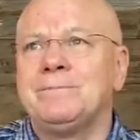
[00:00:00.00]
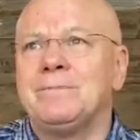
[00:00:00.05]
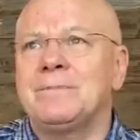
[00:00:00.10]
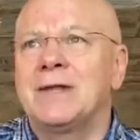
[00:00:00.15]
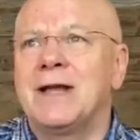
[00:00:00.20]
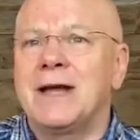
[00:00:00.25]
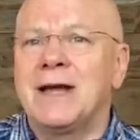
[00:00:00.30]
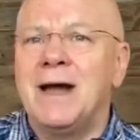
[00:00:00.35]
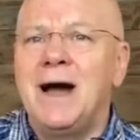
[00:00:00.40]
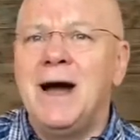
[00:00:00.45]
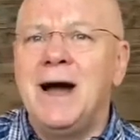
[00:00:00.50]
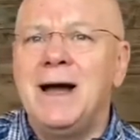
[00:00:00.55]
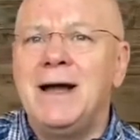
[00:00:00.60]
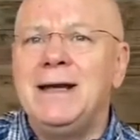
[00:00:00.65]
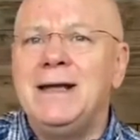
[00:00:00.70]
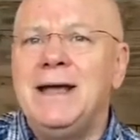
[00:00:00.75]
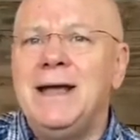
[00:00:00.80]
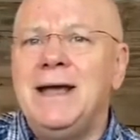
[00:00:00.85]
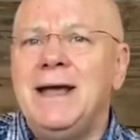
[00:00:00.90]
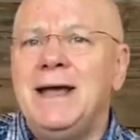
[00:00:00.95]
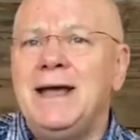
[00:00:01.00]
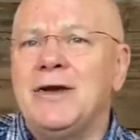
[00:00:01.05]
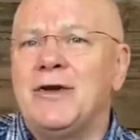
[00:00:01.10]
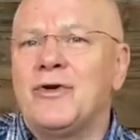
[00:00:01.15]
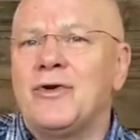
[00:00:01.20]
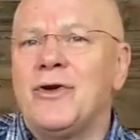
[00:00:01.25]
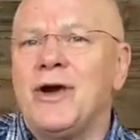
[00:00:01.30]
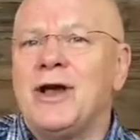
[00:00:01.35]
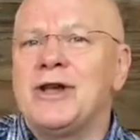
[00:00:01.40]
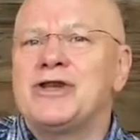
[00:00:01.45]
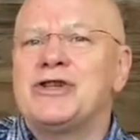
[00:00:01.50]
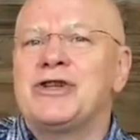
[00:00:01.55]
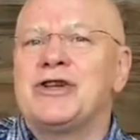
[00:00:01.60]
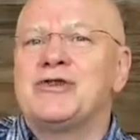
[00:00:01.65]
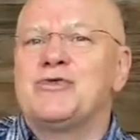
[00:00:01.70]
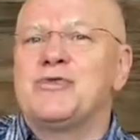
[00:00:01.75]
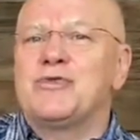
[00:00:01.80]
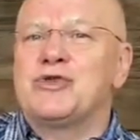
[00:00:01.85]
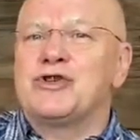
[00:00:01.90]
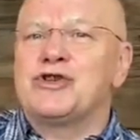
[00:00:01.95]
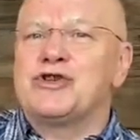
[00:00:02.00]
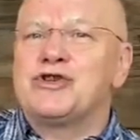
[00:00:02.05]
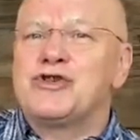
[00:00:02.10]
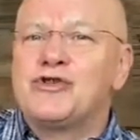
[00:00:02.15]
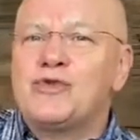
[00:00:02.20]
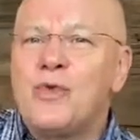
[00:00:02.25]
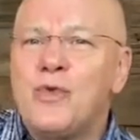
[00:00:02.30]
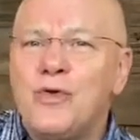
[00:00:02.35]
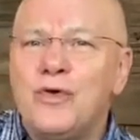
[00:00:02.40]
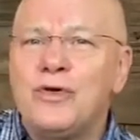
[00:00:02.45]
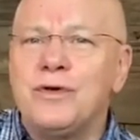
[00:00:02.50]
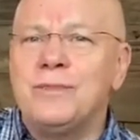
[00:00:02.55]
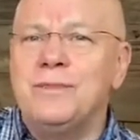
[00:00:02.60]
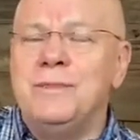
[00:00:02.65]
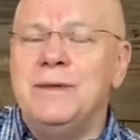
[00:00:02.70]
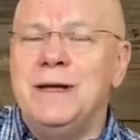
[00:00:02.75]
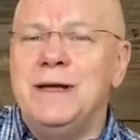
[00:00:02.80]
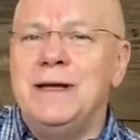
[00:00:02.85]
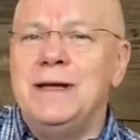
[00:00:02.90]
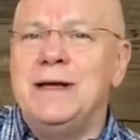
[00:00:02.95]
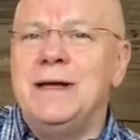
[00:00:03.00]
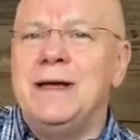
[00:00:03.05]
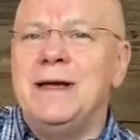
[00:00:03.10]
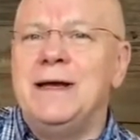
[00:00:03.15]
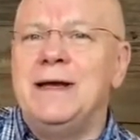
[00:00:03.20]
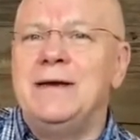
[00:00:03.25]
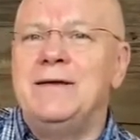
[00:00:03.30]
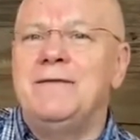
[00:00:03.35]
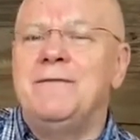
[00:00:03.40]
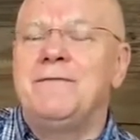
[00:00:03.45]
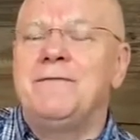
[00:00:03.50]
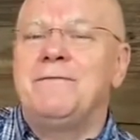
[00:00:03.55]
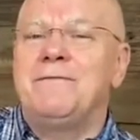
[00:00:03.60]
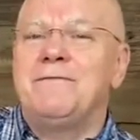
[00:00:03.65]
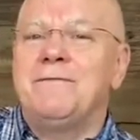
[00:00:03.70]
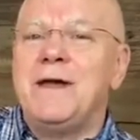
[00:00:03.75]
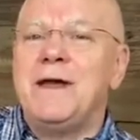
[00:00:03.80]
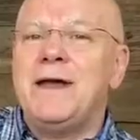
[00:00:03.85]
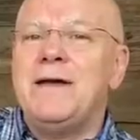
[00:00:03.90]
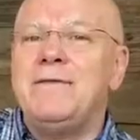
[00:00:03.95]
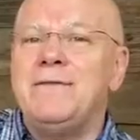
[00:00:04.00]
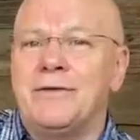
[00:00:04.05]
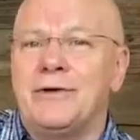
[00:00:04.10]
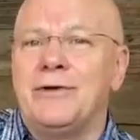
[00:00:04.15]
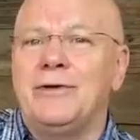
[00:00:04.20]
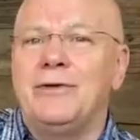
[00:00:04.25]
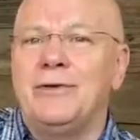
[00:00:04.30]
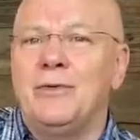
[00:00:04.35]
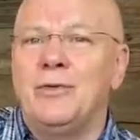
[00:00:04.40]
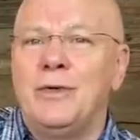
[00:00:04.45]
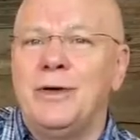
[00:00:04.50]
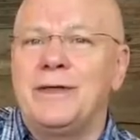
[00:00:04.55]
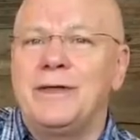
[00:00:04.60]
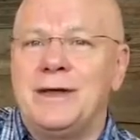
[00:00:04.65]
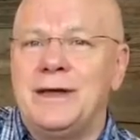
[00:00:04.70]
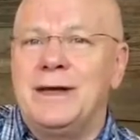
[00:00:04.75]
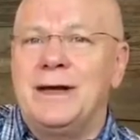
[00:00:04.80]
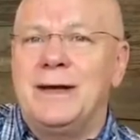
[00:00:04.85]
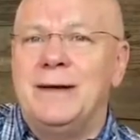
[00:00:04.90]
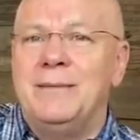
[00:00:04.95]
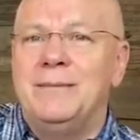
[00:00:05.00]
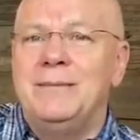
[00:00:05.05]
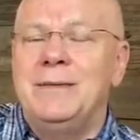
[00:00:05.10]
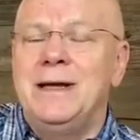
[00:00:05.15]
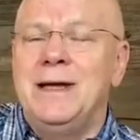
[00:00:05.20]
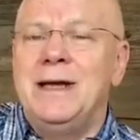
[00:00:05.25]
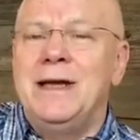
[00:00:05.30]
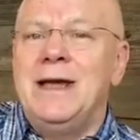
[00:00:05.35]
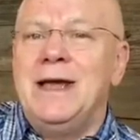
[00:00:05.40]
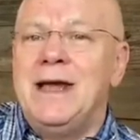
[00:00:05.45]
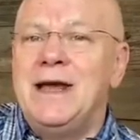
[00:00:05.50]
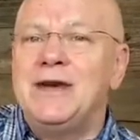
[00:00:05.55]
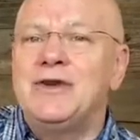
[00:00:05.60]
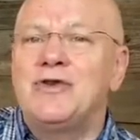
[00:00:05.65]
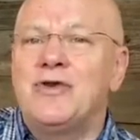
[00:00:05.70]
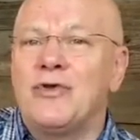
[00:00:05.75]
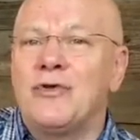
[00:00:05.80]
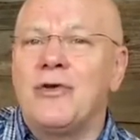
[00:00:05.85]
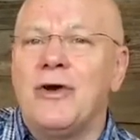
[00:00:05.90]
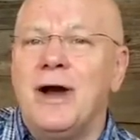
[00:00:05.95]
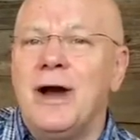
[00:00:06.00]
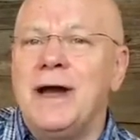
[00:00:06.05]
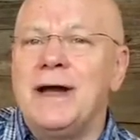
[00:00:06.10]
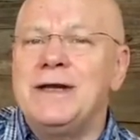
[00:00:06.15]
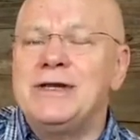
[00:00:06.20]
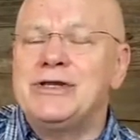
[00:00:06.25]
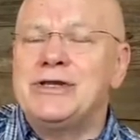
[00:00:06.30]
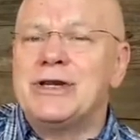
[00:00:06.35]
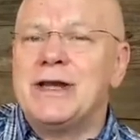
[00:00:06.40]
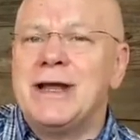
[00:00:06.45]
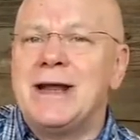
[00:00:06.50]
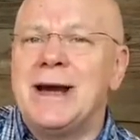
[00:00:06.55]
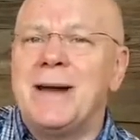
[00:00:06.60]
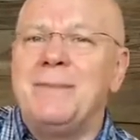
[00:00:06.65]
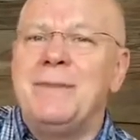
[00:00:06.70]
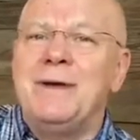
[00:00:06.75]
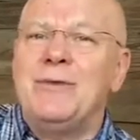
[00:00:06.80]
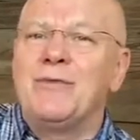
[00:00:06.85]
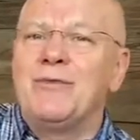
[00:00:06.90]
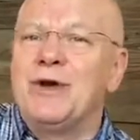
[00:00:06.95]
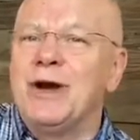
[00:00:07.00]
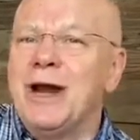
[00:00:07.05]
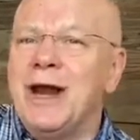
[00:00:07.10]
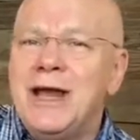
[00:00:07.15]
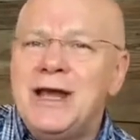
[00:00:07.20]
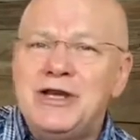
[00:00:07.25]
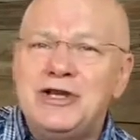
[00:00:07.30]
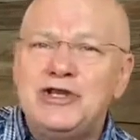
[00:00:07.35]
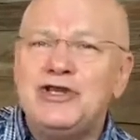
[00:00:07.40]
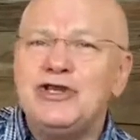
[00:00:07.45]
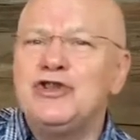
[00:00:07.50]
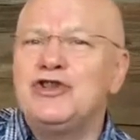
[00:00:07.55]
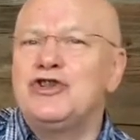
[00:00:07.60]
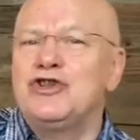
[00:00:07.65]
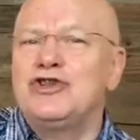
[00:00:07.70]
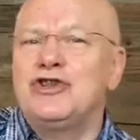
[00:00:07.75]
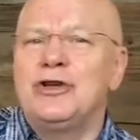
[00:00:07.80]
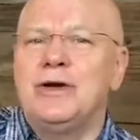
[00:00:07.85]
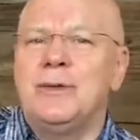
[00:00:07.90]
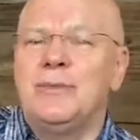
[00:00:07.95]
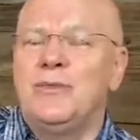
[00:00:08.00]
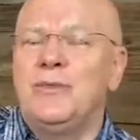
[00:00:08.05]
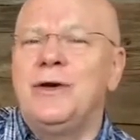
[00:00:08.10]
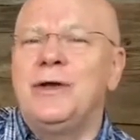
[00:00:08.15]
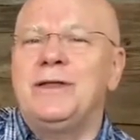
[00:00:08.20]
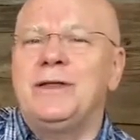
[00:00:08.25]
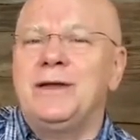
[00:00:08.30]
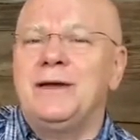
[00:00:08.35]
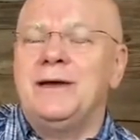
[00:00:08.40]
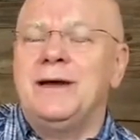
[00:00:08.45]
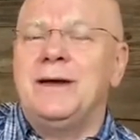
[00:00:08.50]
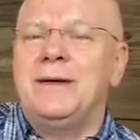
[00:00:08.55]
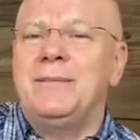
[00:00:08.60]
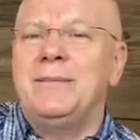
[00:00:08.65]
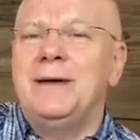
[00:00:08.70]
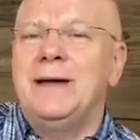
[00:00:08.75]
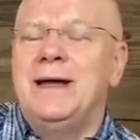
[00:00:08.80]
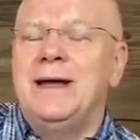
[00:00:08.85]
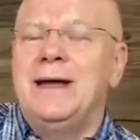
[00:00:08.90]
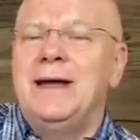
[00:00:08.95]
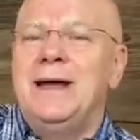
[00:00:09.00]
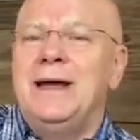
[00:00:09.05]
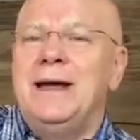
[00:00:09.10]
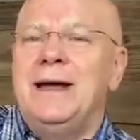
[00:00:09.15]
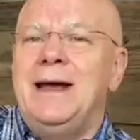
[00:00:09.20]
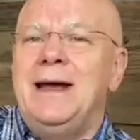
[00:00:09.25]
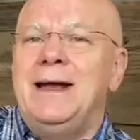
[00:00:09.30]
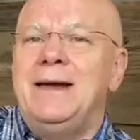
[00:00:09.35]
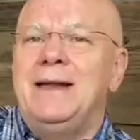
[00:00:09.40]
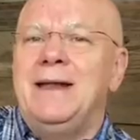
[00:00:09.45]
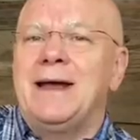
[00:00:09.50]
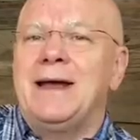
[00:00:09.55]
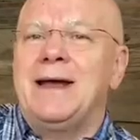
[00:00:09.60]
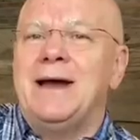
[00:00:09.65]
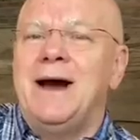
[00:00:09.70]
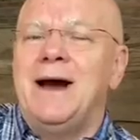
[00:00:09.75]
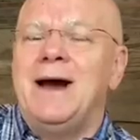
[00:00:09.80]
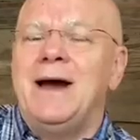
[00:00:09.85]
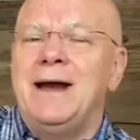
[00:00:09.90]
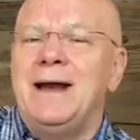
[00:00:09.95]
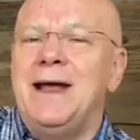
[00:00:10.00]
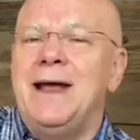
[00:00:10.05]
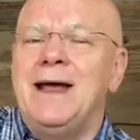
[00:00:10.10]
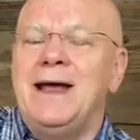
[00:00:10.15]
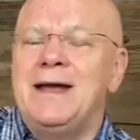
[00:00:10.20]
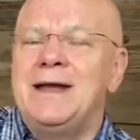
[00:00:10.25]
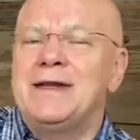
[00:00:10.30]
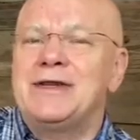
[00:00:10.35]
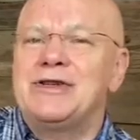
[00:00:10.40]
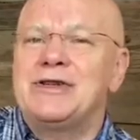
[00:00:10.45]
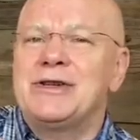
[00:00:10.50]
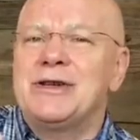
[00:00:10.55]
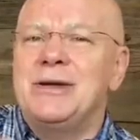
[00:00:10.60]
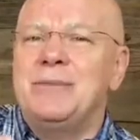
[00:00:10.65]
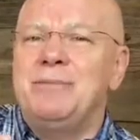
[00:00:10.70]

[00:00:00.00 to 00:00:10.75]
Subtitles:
that God in Christ has restored me in favor with him in Christ, and I'm in relationship with him, and that God has